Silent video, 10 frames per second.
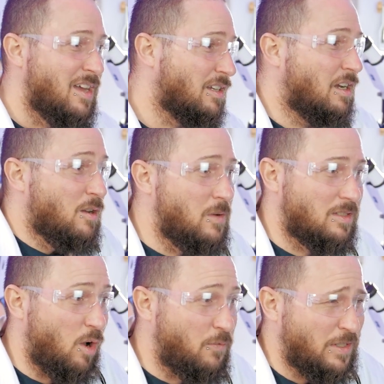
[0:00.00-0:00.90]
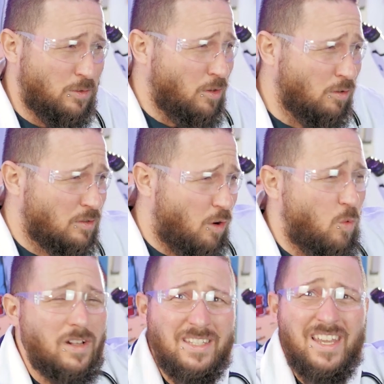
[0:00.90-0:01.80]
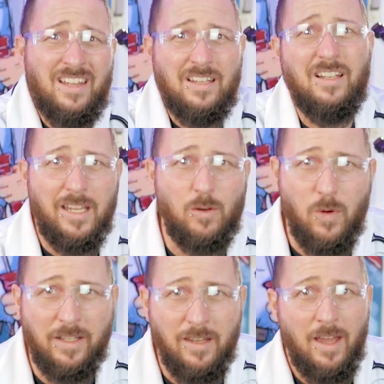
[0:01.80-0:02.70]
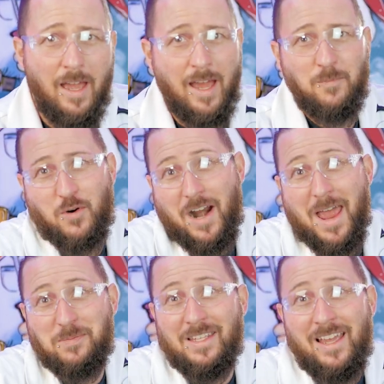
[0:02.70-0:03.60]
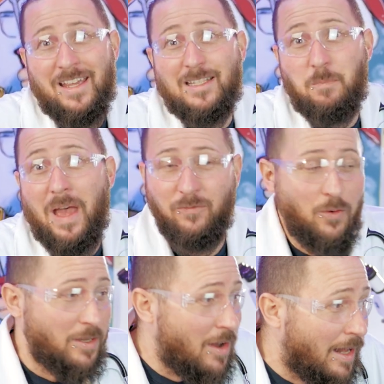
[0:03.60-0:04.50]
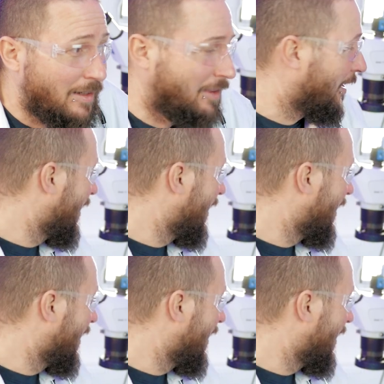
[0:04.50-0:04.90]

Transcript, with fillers: the clue is off and you don't know what's in the liquid and perhaps it's bad for your health.